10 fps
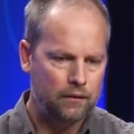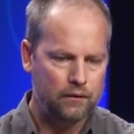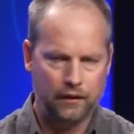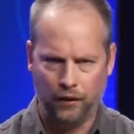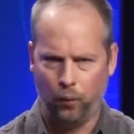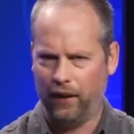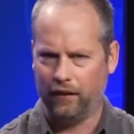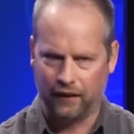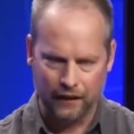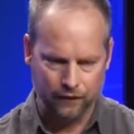in a way
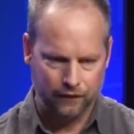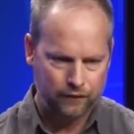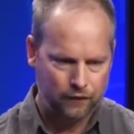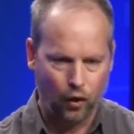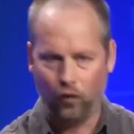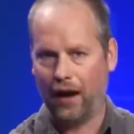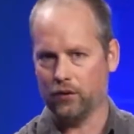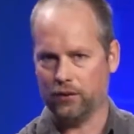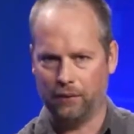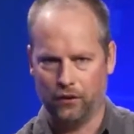that kind of allows
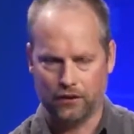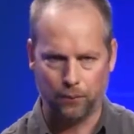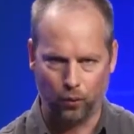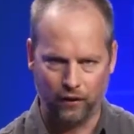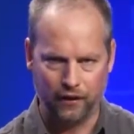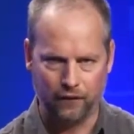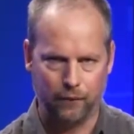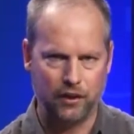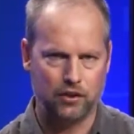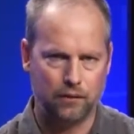somebody to explore that
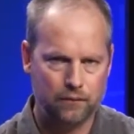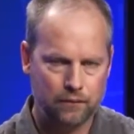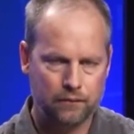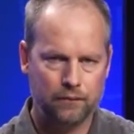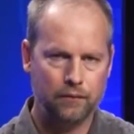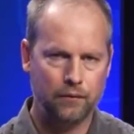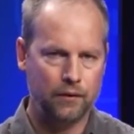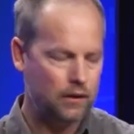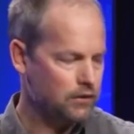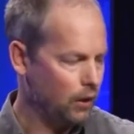information?
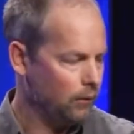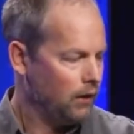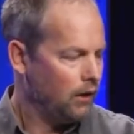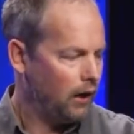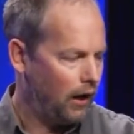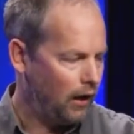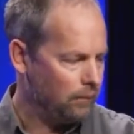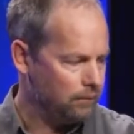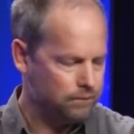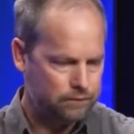So
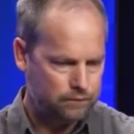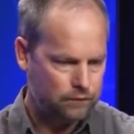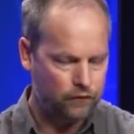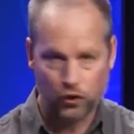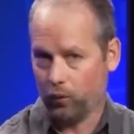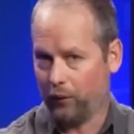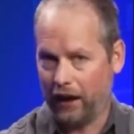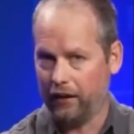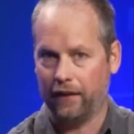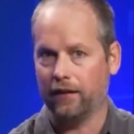virtual
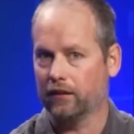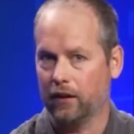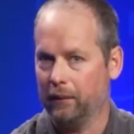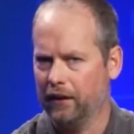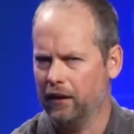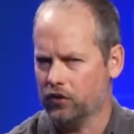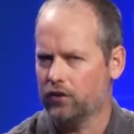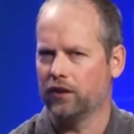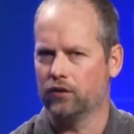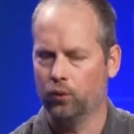reality, I think, is going to be an
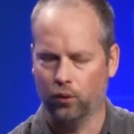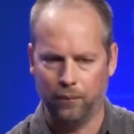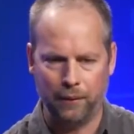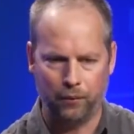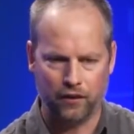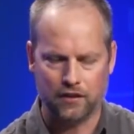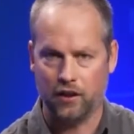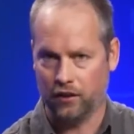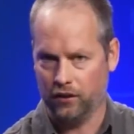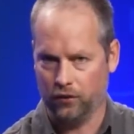interesting tool that people are going to start
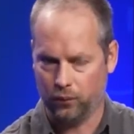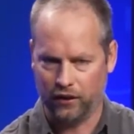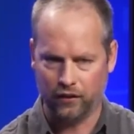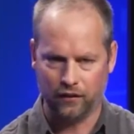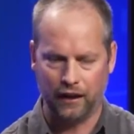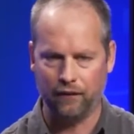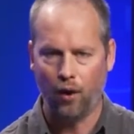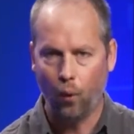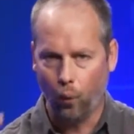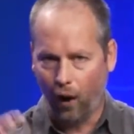to use, where you can kind of
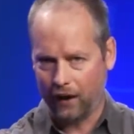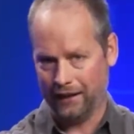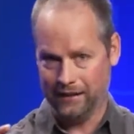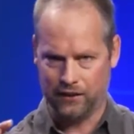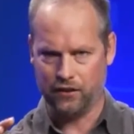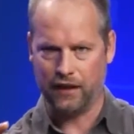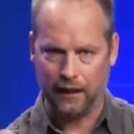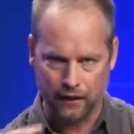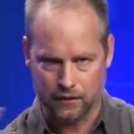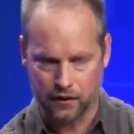walk into your data
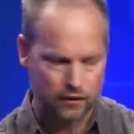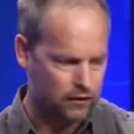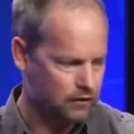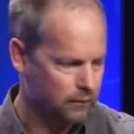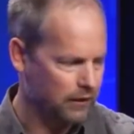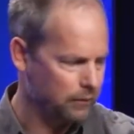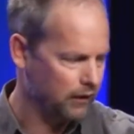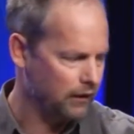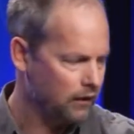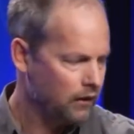and start to manipulate it.